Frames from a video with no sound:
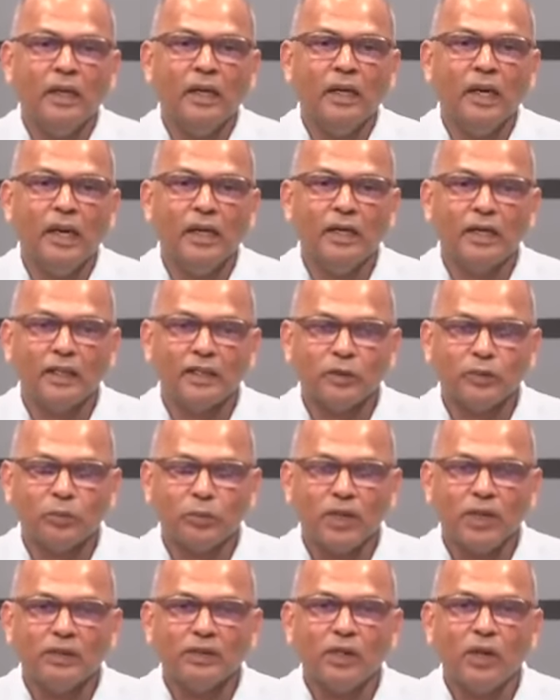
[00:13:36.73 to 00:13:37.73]
and
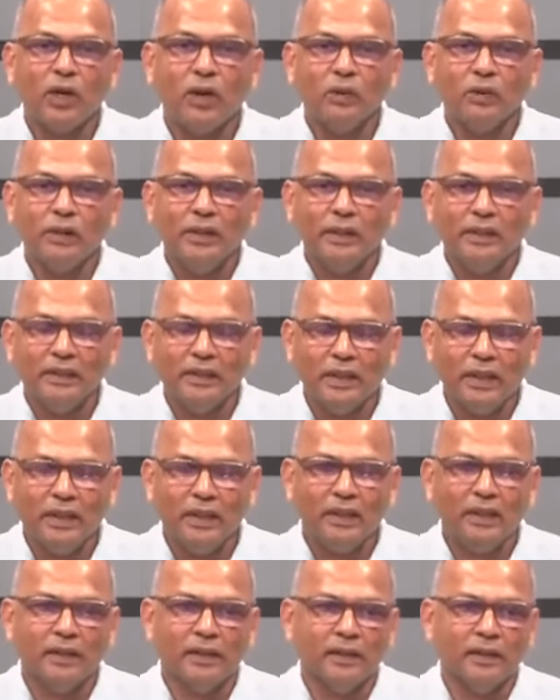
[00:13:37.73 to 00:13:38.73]
expressed how
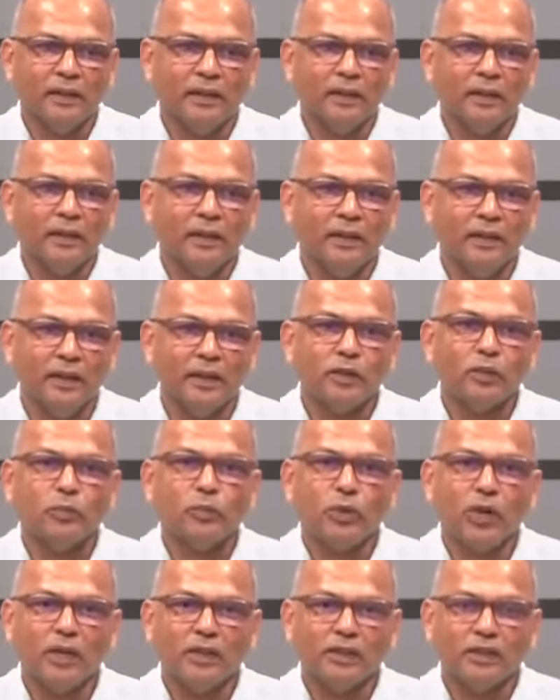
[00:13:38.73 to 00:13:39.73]
detailed this
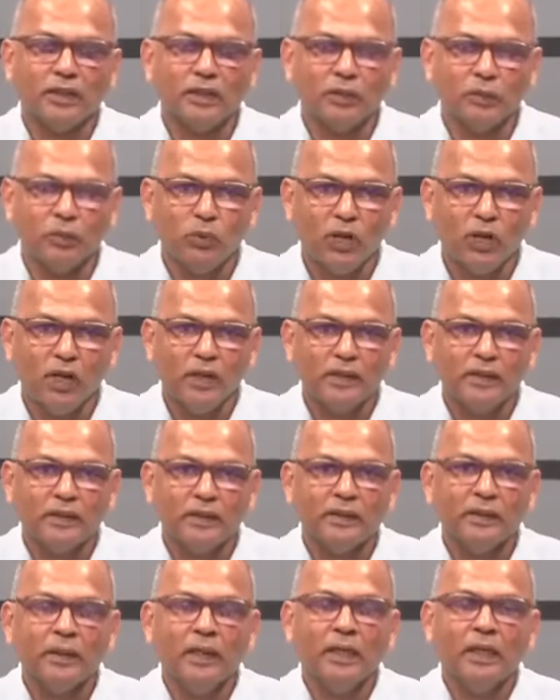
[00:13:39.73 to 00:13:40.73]
process
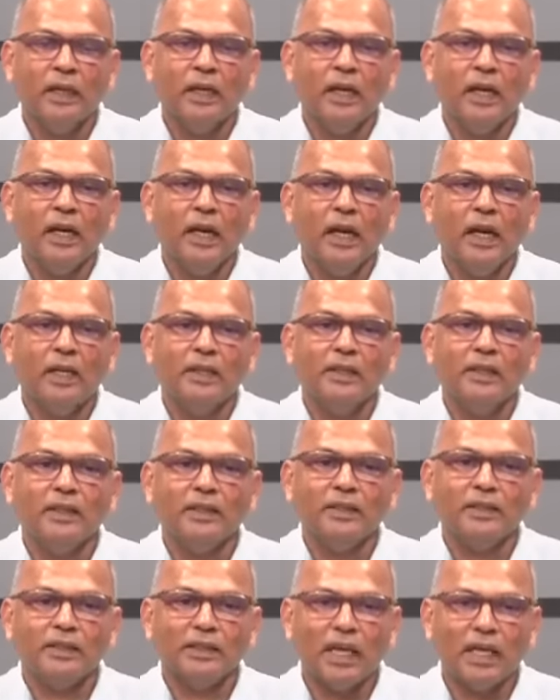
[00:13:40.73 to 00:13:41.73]
was and their
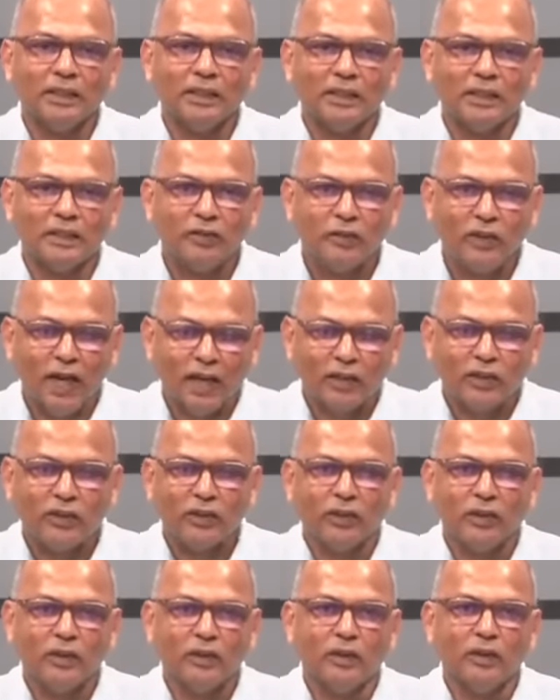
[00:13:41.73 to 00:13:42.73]

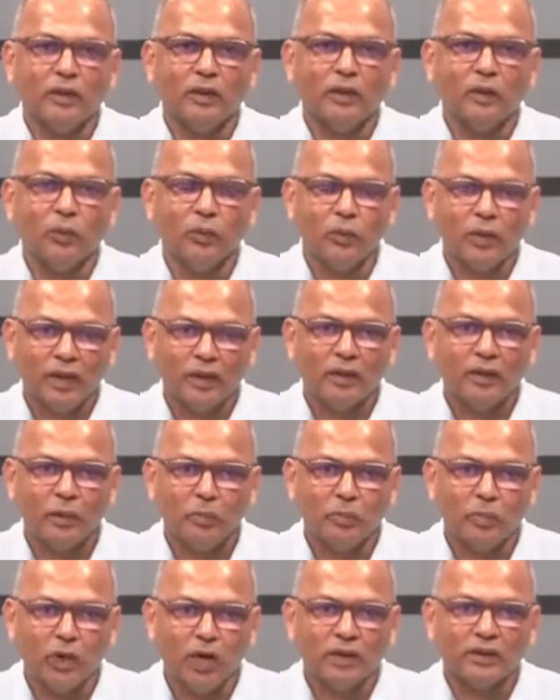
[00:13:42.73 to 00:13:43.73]
satisfaction with the
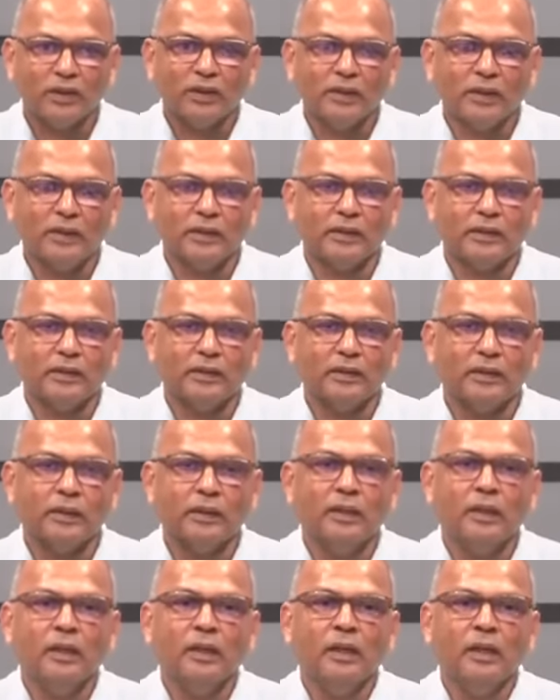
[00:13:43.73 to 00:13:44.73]
process.
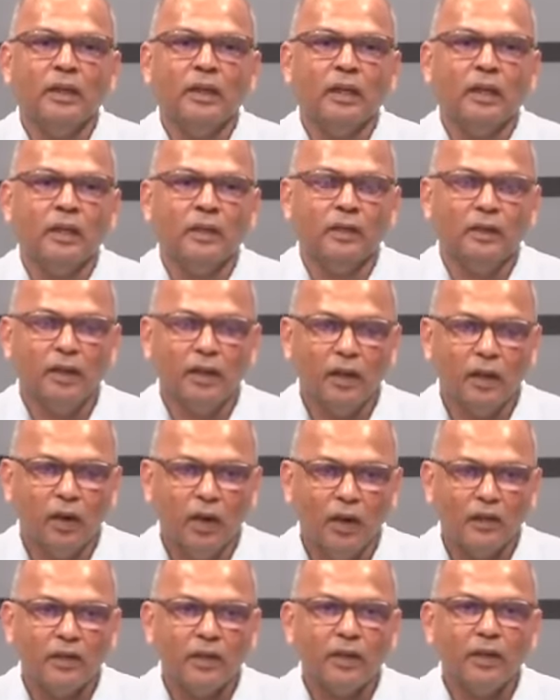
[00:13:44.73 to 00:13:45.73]
The
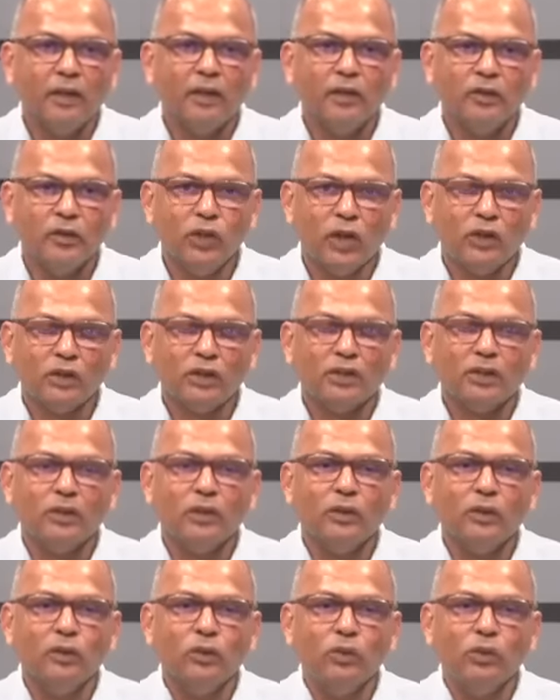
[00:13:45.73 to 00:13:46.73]
other
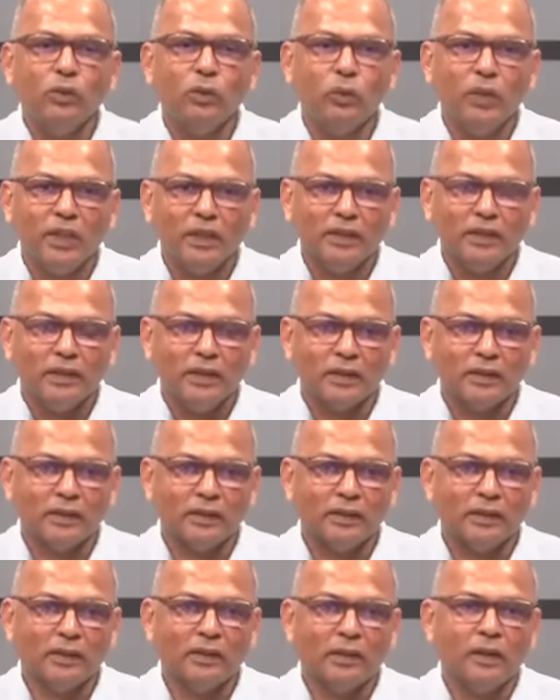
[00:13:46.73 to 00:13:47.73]
doctor who
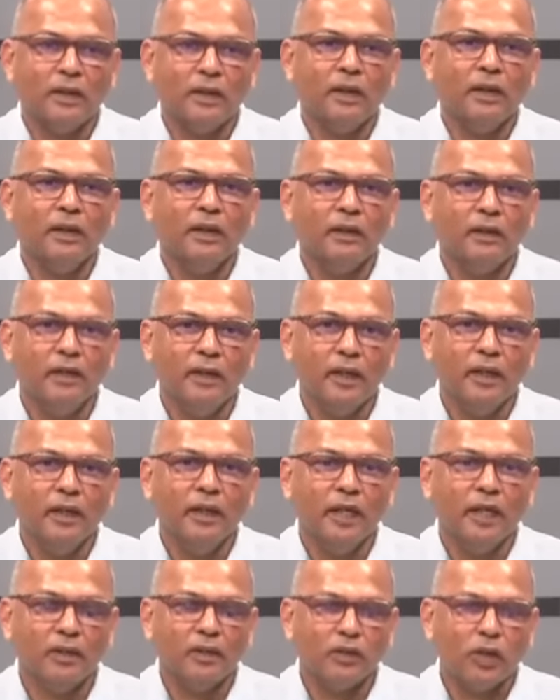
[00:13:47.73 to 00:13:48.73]
witnessed
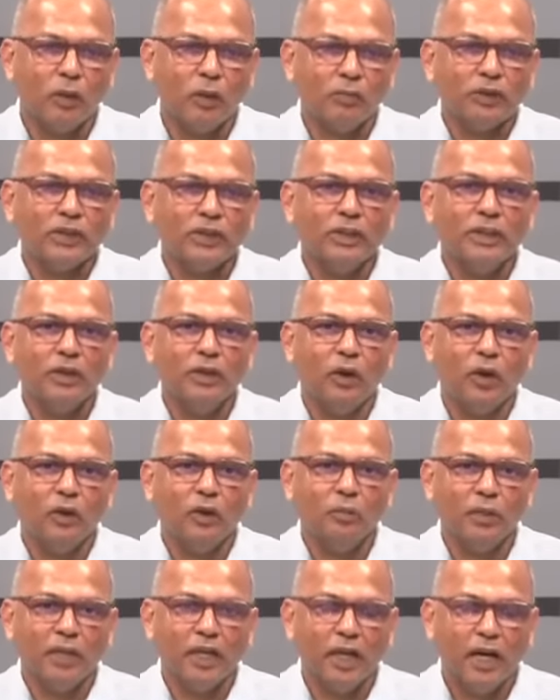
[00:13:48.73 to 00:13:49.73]
the autopsy
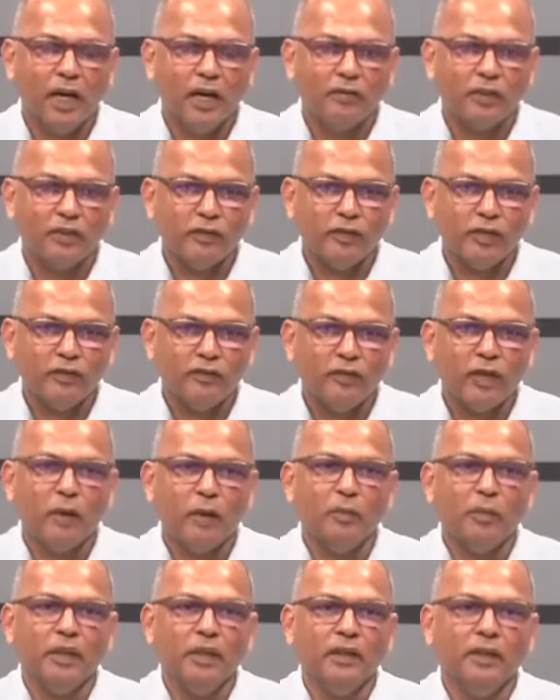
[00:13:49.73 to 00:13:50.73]
on behalf of the
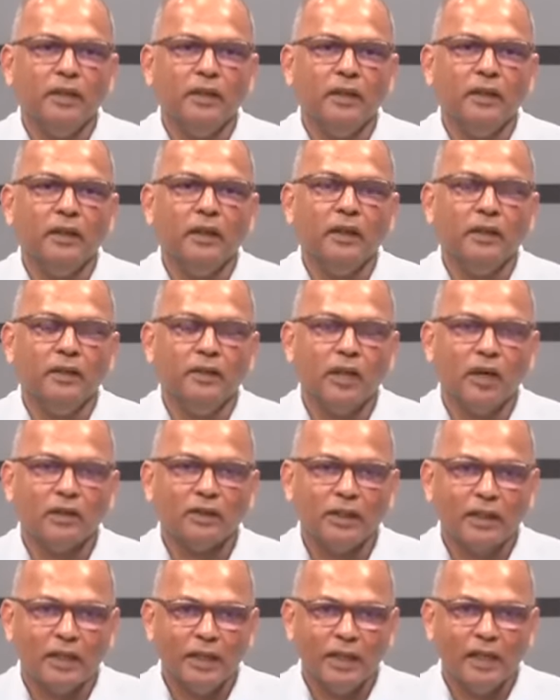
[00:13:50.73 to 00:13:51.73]
family,
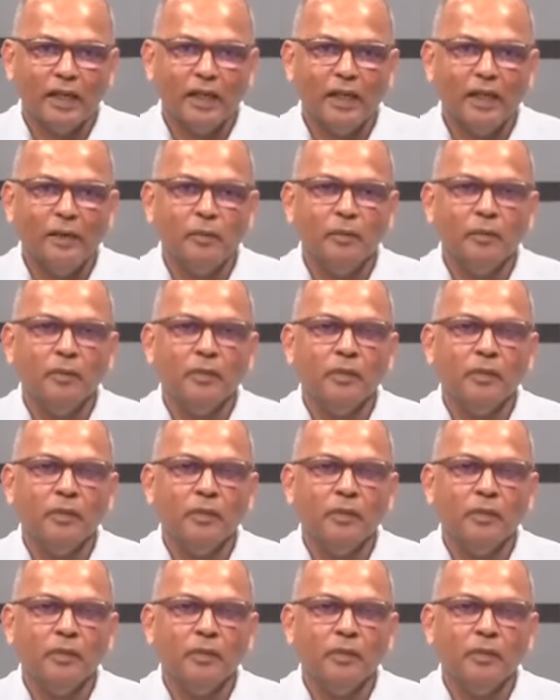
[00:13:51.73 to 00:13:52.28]
Dr. Caleb,